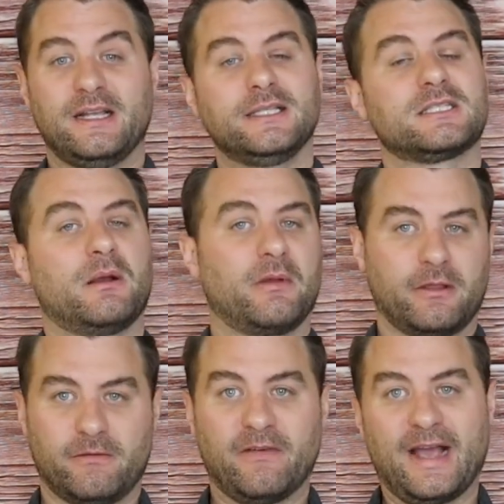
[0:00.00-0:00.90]
in some
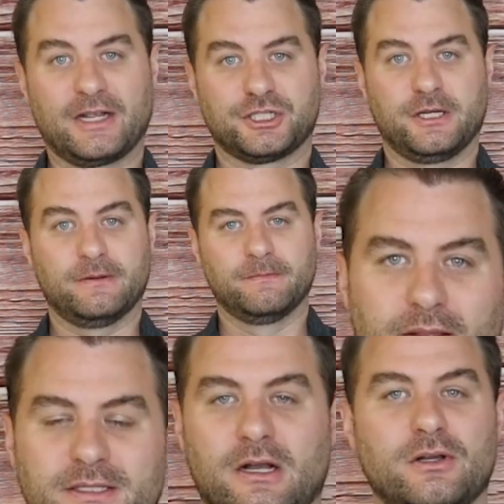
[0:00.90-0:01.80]
other fashion.
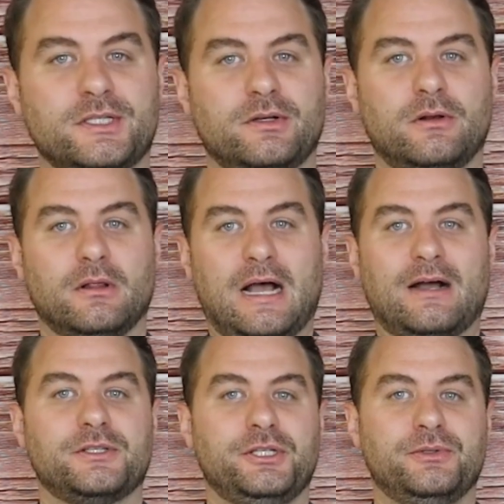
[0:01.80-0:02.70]
This also
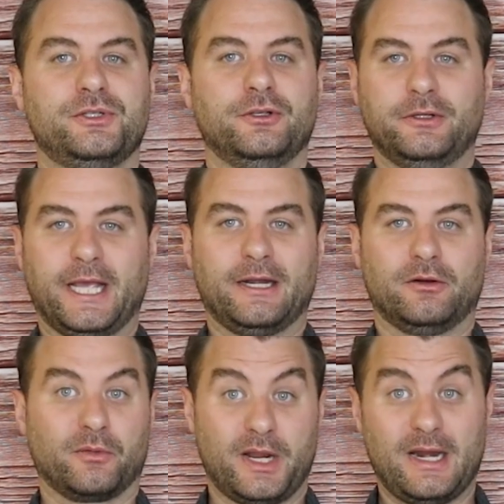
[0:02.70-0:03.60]
allows you to get
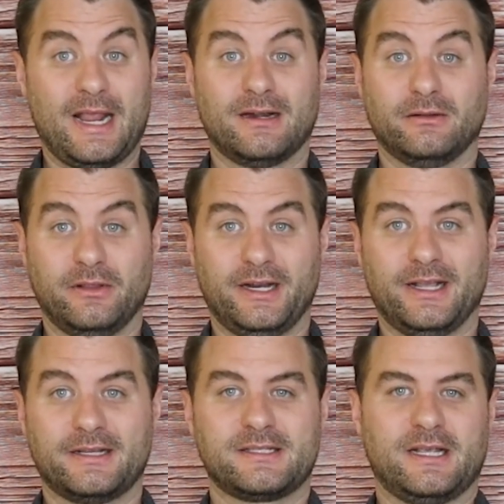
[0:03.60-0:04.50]
great
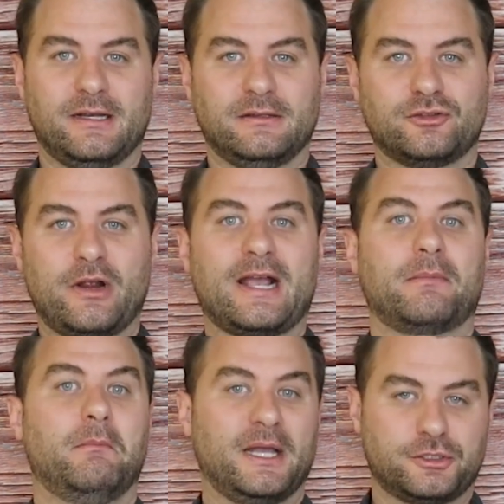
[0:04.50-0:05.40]
analytics and
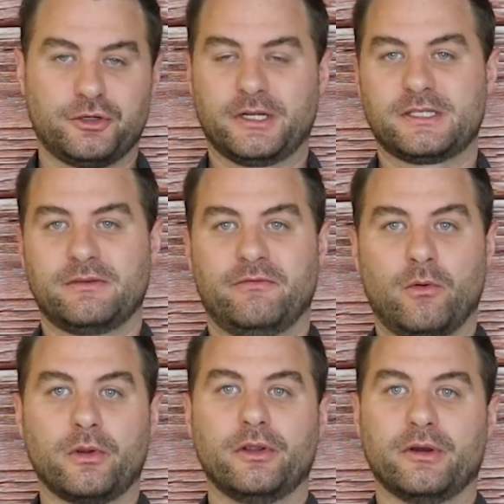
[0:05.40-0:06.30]
track metrics
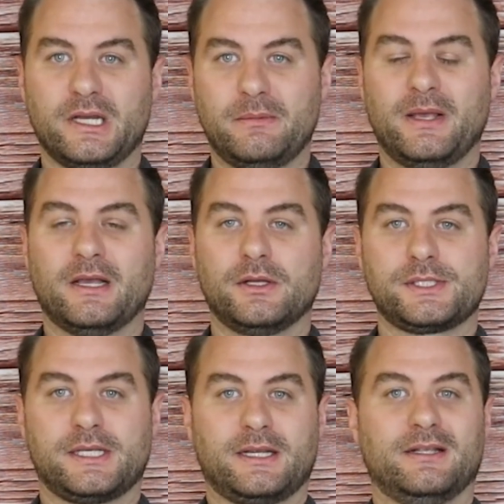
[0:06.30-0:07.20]
for your
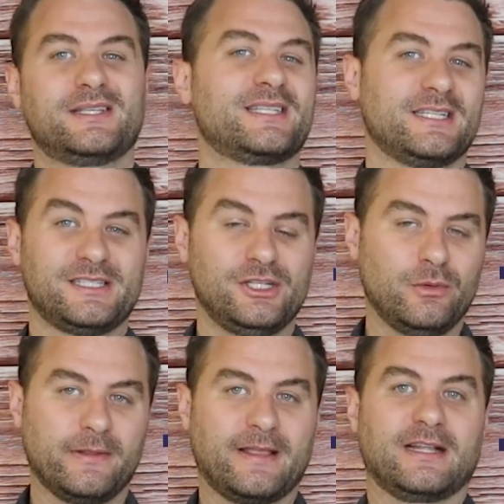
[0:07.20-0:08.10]
emails. It can assist
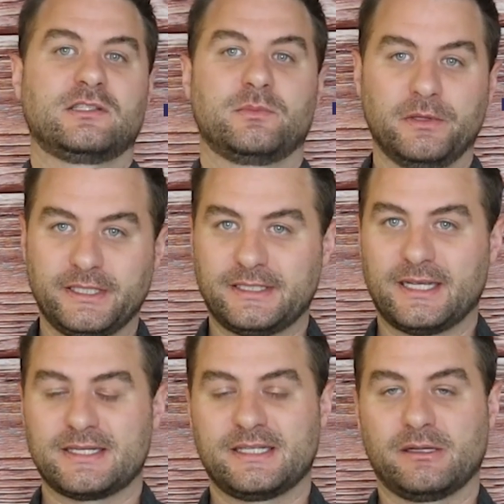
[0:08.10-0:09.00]
you with that split
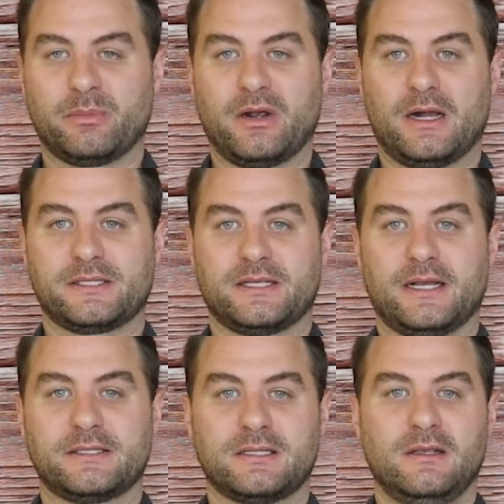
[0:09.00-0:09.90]
testing
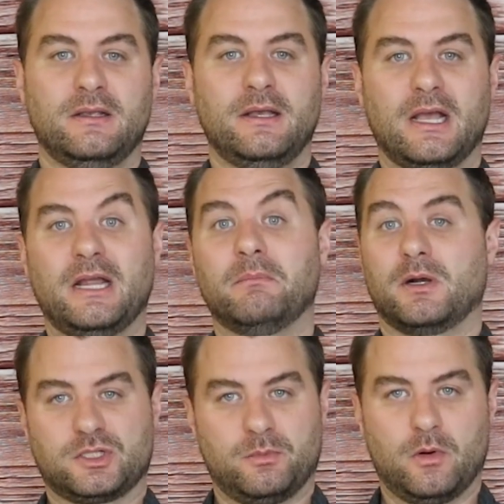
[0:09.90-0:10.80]
process and much